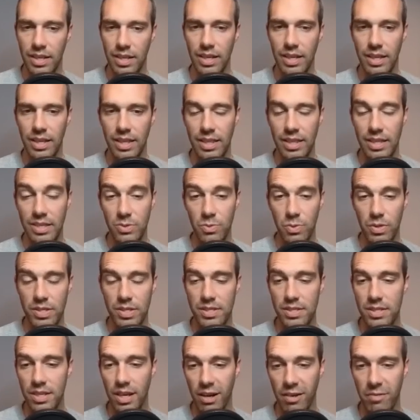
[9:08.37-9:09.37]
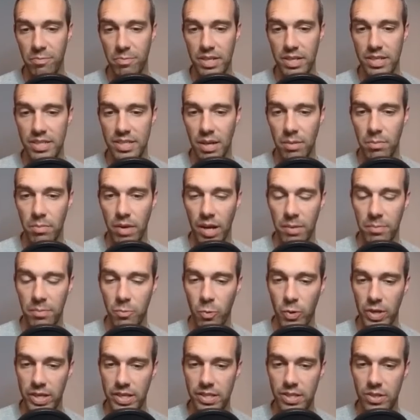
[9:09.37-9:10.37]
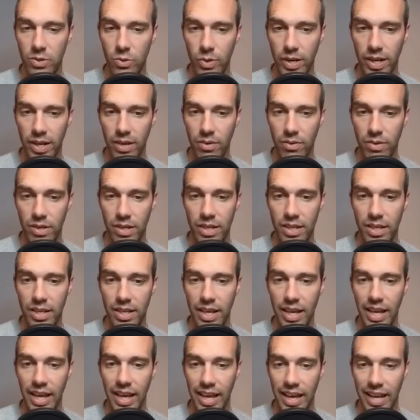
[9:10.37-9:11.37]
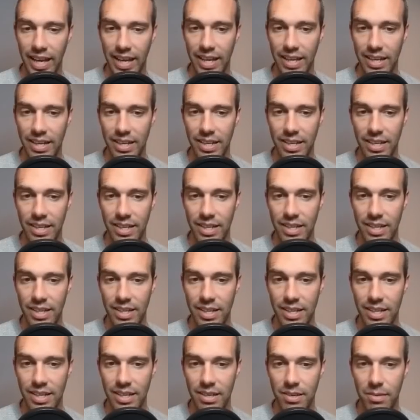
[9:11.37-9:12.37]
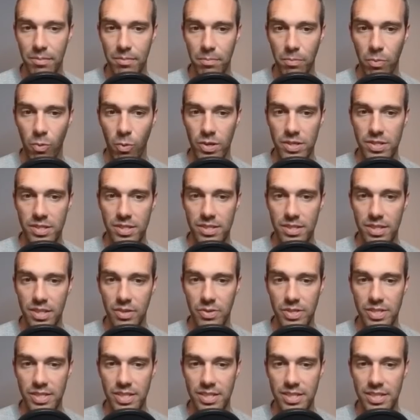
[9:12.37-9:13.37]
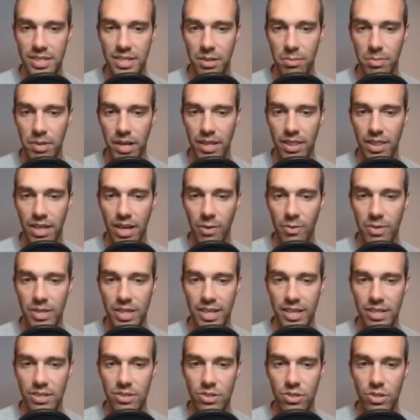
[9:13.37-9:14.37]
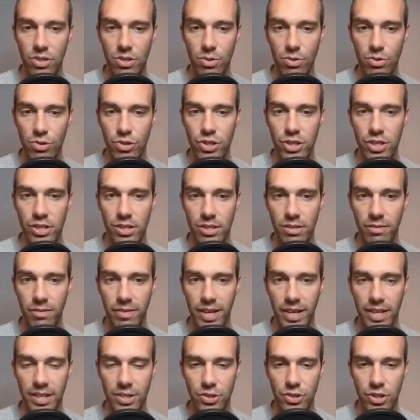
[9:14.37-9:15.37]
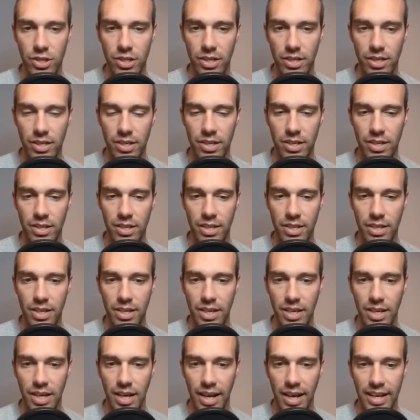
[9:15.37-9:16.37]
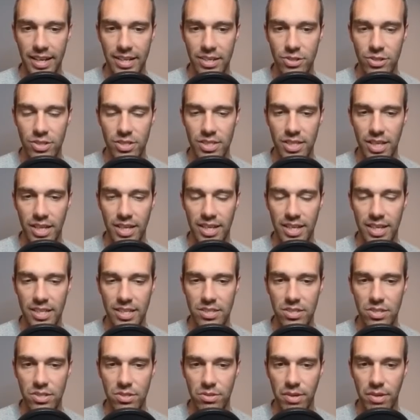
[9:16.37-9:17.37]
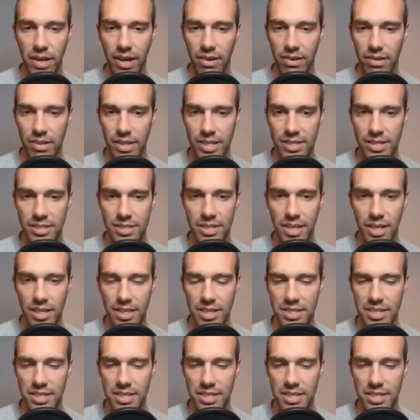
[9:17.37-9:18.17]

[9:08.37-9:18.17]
This one's tough because I'm weak to ground and poison's going to resist here, but I thought with like a 2 shield advantage here, I can just like get to Aerial Ace and take this